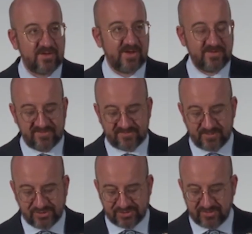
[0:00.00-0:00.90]
and
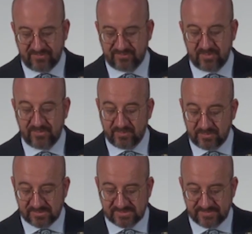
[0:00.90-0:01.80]
destruction of world
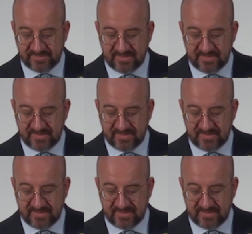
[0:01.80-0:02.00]
wars.